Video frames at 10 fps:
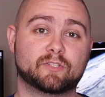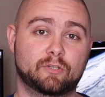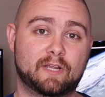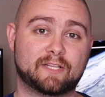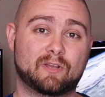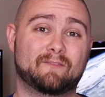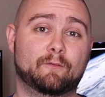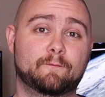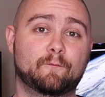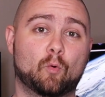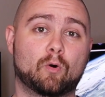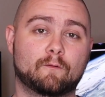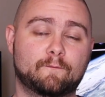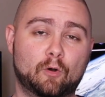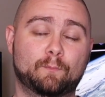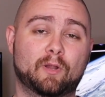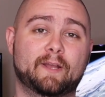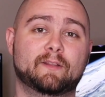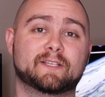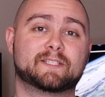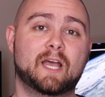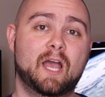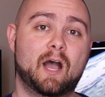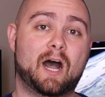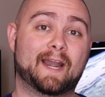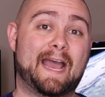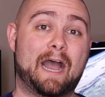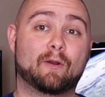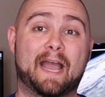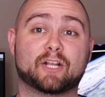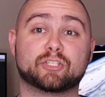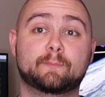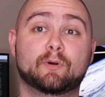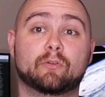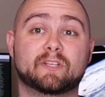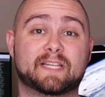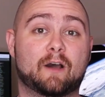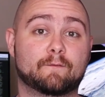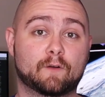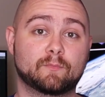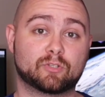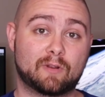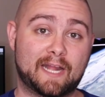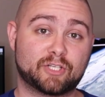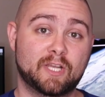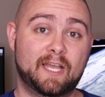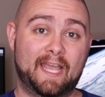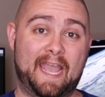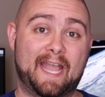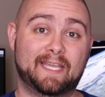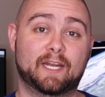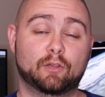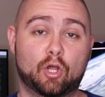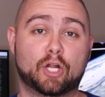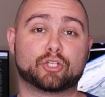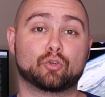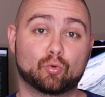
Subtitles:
so you guys will have a full playlist on how to actually build this out from scratch and get it launched,